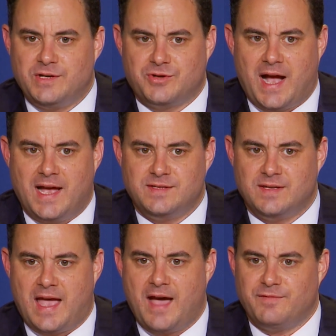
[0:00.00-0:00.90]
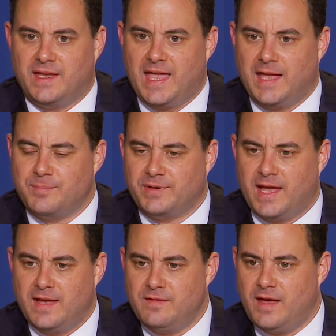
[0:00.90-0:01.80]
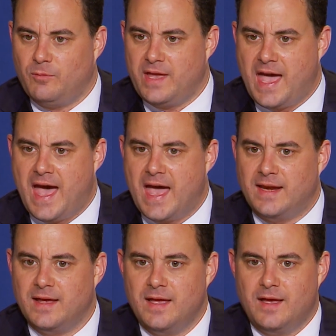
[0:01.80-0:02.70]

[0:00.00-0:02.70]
tried to have the game plan that we had.